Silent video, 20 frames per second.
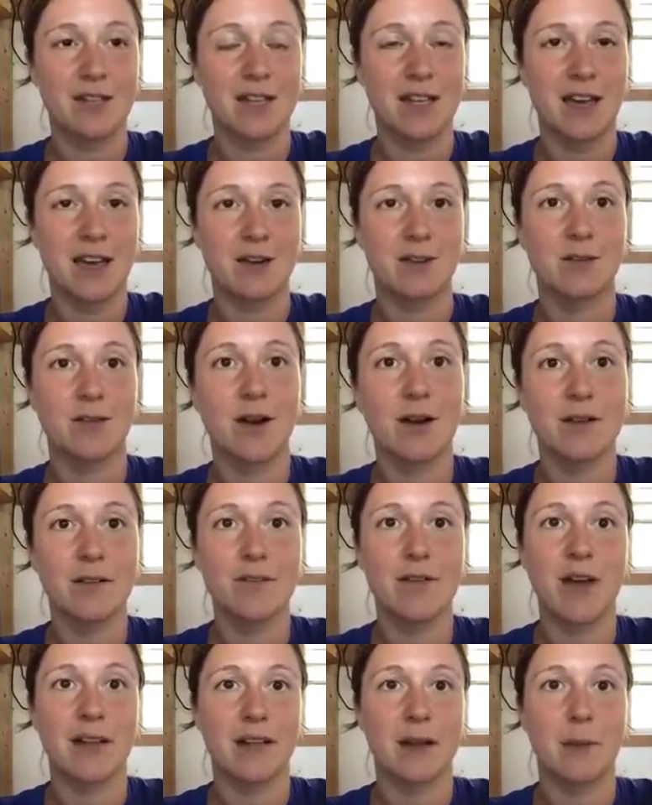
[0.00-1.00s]
He had a lot
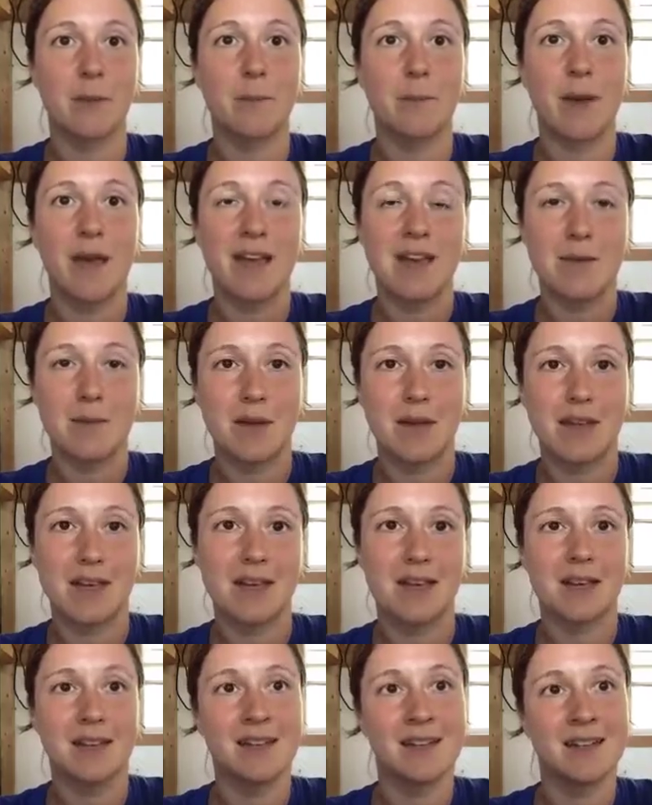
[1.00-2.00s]
of that like
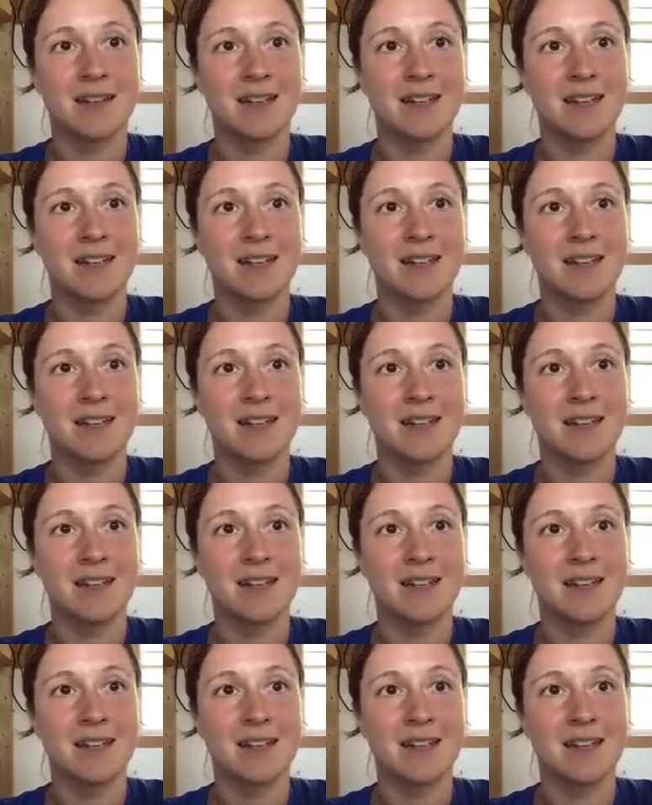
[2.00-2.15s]
baby